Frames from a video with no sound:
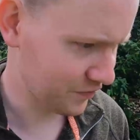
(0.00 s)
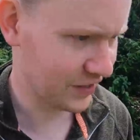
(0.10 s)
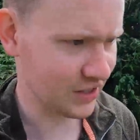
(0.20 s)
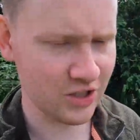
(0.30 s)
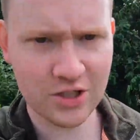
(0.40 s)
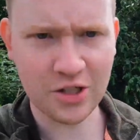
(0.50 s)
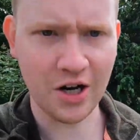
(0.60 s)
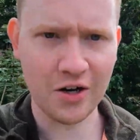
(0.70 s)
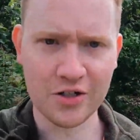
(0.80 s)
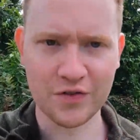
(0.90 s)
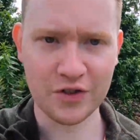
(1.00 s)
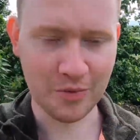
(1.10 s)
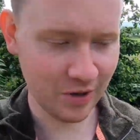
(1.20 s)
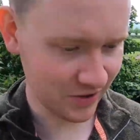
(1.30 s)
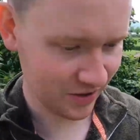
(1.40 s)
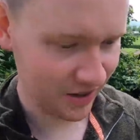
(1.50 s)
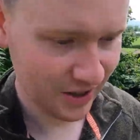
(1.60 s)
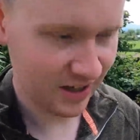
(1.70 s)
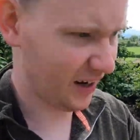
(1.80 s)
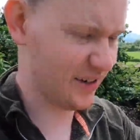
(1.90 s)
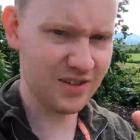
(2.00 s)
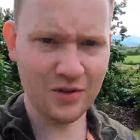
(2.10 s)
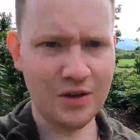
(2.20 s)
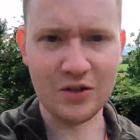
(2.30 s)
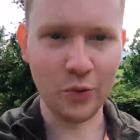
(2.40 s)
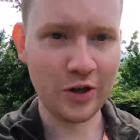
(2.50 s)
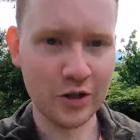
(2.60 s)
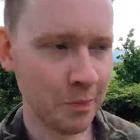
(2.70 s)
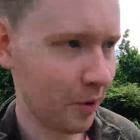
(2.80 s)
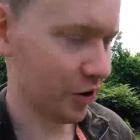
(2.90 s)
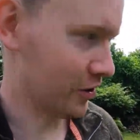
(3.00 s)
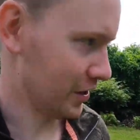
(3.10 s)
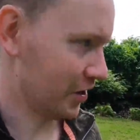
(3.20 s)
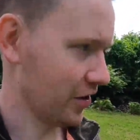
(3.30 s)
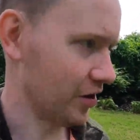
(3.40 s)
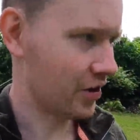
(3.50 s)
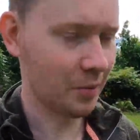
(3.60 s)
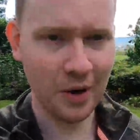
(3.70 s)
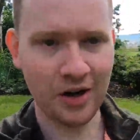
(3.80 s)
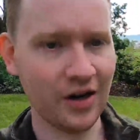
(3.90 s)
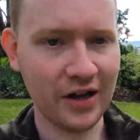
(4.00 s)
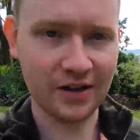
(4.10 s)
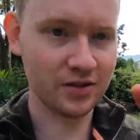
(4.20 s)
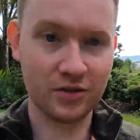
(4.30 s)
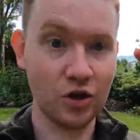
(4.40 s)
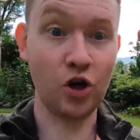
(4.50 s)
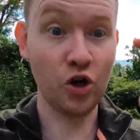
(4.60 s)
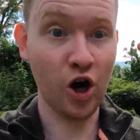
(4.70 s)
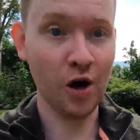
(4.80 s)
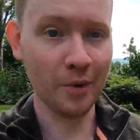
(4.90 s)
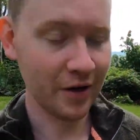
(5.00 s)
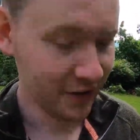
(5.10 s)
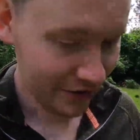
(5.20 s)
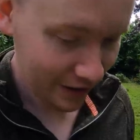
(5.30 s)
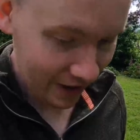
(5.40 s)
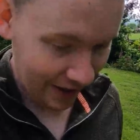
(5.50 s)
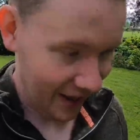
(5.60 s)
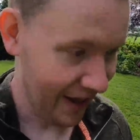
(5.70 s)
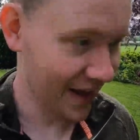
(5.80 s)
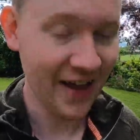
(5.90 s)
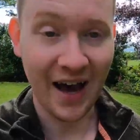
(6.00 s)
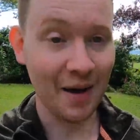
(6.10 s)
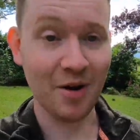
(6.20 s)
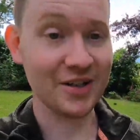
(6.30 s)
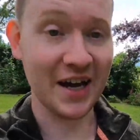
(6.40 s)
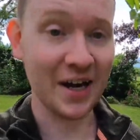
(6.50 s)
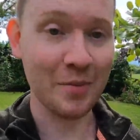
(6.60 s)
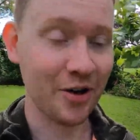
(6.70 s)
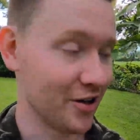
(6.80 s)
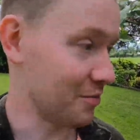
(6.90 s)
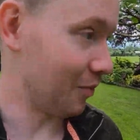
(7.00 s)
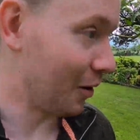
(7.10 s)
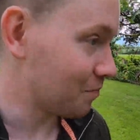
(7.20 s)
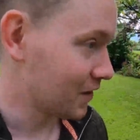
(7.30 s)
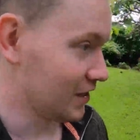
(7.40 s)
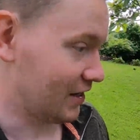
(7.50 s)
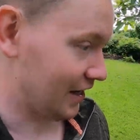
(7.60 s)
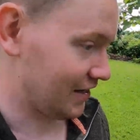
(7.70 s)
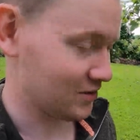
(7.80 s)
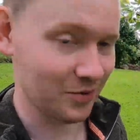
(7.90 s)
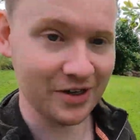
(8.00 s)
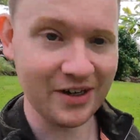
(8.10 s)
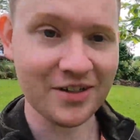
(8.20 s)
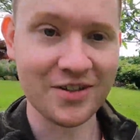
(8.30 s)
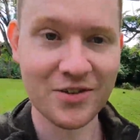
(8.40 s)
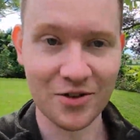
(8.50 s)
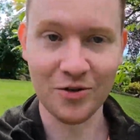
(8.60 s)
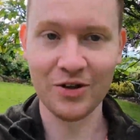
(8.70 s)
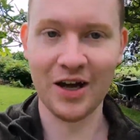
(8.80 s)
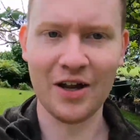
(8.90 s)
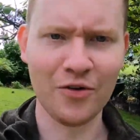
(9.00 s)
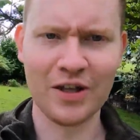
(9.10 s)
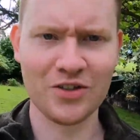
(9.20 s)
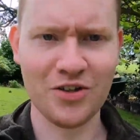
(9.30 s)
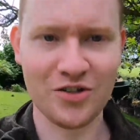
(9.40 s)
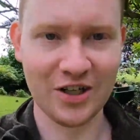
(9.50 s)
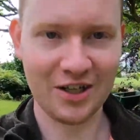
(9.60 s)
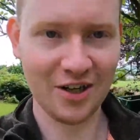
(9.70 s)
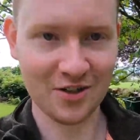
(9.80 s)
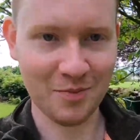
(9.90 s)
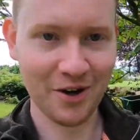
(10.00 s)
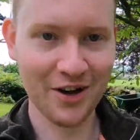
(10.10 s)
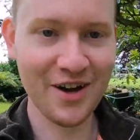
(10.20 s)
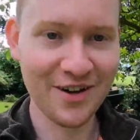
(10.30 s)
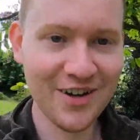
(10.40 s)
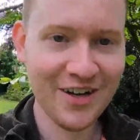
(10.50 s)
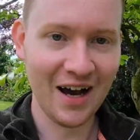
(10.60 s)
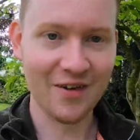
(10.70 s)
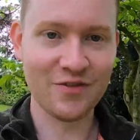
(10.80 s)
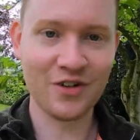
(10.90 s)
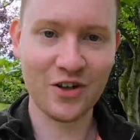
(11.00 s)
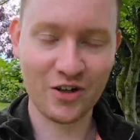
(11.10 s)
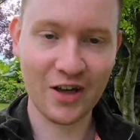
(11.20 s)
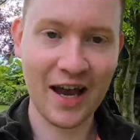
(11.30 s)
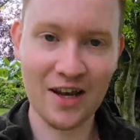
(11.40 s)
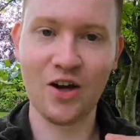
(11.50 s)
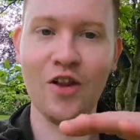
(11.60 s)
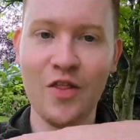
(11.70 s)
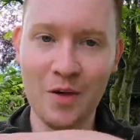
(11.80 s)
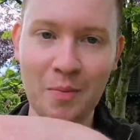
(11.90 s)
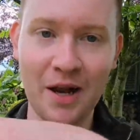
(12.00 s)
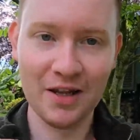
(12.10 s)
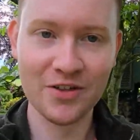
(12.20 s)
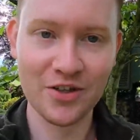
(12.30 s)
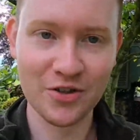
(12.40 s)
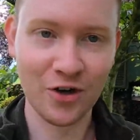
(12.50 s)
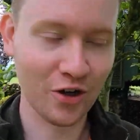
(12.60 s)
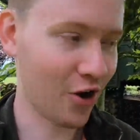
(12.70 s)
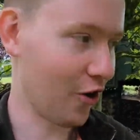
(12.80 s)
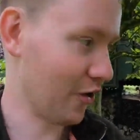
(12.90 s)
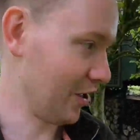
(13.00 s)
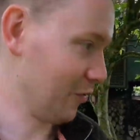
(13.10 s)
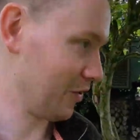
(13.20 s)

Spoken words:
vintage cars for some reason, and it's a weird burgundy colour. Apparently it's uncommon. I'm not dying about it, but it is what it is. So yeah, I know that sounds ridiculous, but I've kind of got the planting to sort of correlate